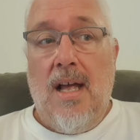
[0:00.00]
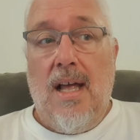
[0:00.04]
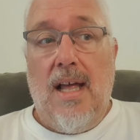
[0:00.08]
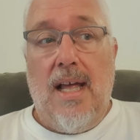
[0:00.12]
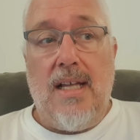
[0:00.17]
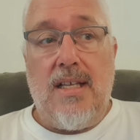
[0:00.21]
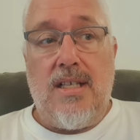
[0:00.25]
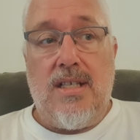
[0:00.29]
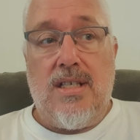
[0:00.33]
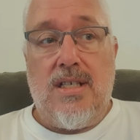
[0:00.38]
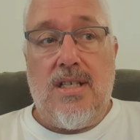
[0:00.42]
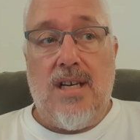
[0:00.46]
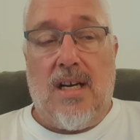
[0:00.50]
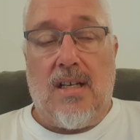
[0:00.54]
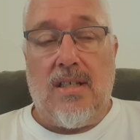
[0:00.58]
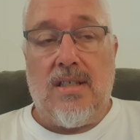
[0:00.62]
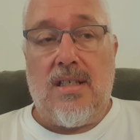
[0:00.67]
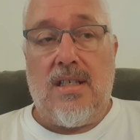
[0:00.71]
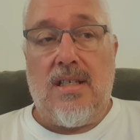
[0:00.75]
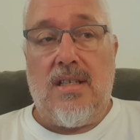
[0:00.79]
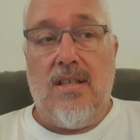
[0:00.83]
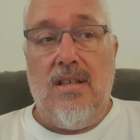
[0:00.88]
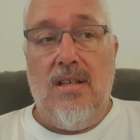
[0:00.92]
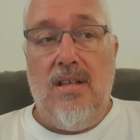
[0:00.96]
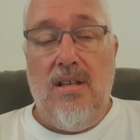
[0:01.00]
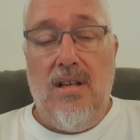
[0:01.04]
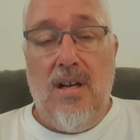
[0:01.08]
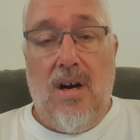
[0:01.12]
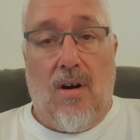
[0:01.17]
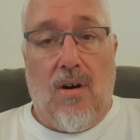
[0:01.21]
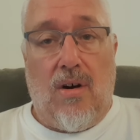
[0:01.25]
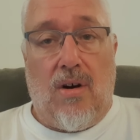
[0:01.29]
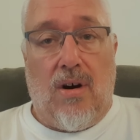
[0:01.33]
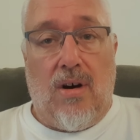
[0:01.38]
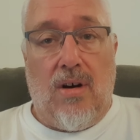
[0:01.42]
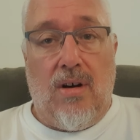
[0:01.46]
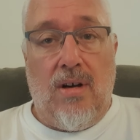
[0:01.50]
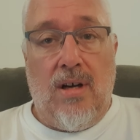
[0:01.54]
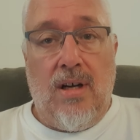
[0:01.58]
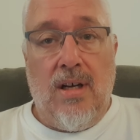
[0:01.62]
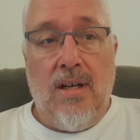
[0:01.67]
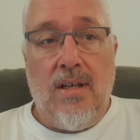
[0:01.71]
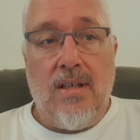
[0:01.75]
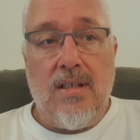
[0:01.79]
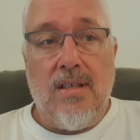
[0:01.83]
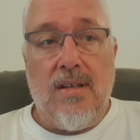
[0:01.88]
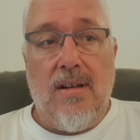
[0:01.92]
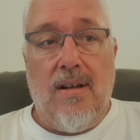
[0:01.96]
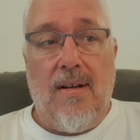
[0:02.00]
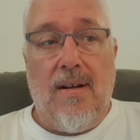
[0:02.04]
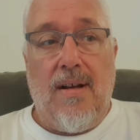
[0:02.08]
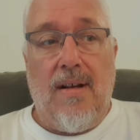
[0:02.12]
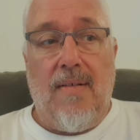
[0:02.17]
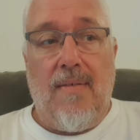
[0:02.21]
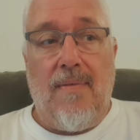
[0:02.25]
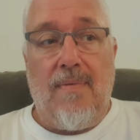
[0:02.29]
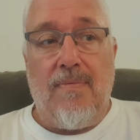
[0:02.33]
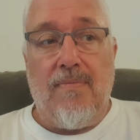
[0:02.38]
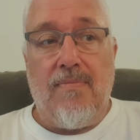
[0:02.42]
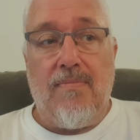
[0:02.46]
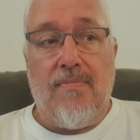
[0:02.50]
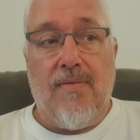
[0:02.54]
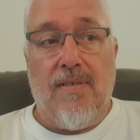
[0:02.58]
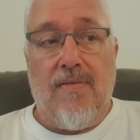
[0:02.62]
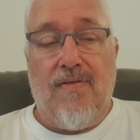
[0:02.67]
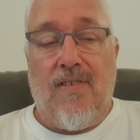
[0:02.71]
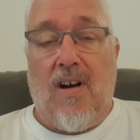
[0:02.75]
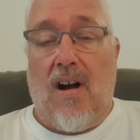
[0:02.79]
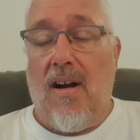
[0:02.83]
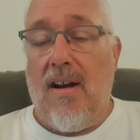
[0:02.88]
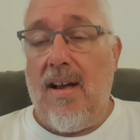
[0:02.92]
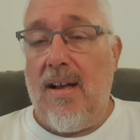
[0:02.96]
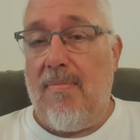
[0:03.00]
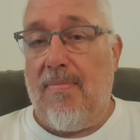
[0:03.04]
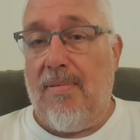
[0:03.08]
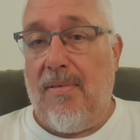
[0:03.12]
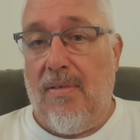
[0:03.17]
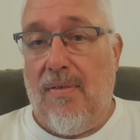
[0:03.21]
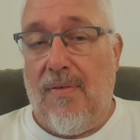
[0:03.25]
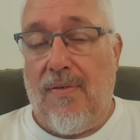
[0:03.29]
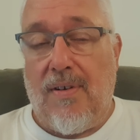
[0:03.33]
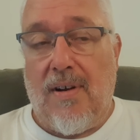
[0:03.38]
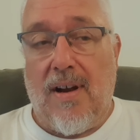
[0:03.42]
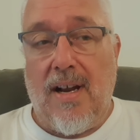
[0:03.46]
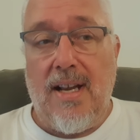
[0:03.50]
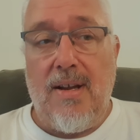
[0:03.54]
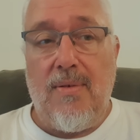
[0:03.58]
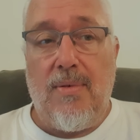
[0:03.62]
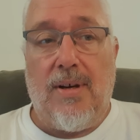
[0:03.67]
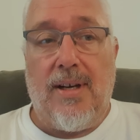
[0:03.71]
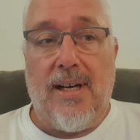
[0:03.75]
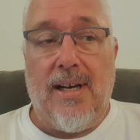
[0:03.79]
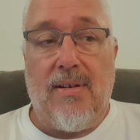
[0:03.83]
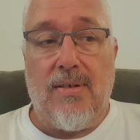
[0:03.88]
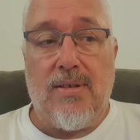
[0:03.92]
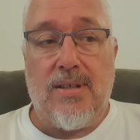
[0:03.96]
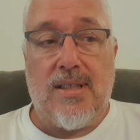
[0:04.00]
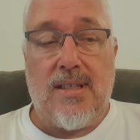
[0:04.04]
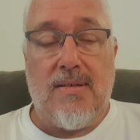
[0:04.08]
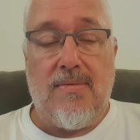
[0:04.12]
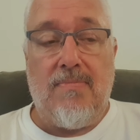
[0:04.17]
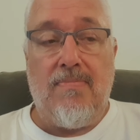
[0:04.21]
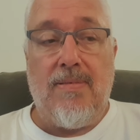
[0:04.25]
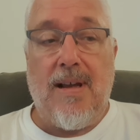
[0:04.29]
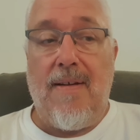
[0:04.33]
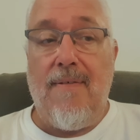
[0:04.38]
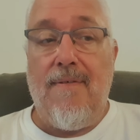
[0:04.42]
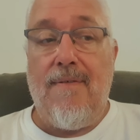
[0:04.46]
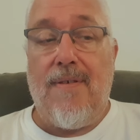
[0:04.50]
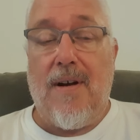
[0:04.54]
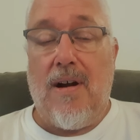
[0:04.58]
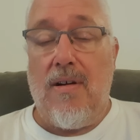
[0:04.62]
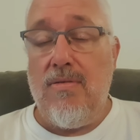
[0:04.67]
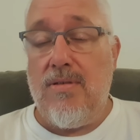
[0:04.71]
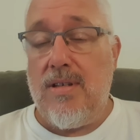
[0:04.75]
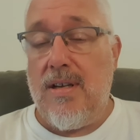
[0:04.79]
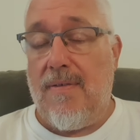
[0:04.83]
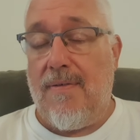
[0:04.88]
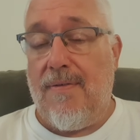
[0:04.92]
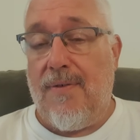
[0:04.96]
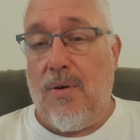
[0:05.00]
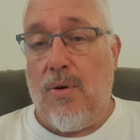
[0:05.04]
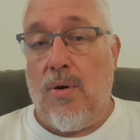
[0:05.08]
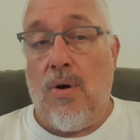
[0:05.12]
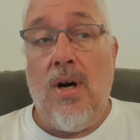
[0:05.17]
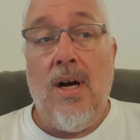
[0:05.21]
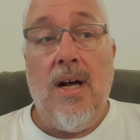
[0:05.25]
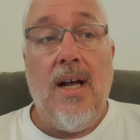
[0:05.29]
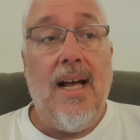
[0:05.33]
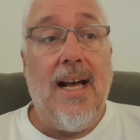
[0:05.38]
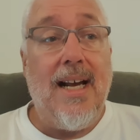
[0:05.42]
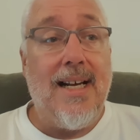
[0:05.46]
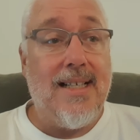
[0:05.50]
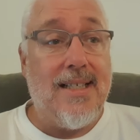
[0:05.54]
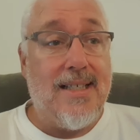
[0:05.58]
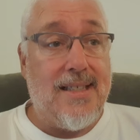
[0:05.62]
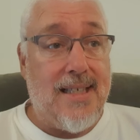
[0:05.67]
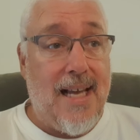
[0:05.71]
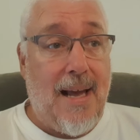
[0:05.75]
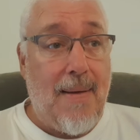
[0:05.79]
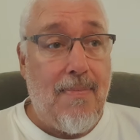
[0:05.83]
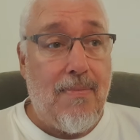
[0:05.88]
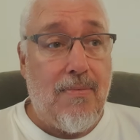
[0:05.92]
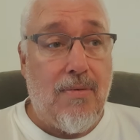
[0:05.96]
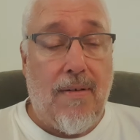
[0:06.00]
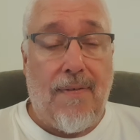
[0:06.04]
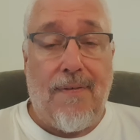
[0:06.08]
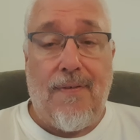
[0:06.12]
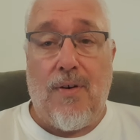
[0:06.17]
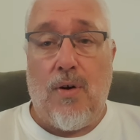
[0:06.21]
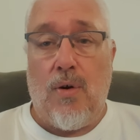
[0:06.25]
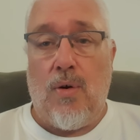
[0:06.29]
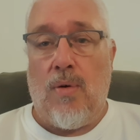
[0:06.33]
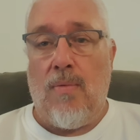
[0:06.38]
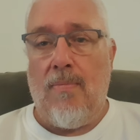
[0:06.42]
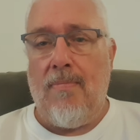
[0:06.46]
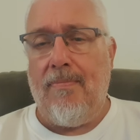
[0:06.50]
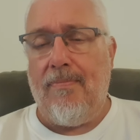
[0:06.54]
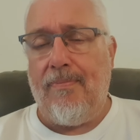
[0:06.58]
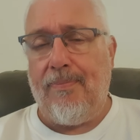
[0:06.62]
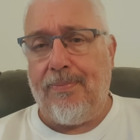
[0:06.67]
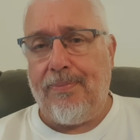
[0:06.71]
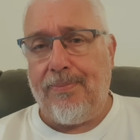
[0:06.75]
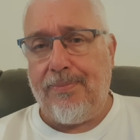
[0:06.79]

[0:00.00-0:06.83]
it's just not viable for anyone else to be voted for except Reform.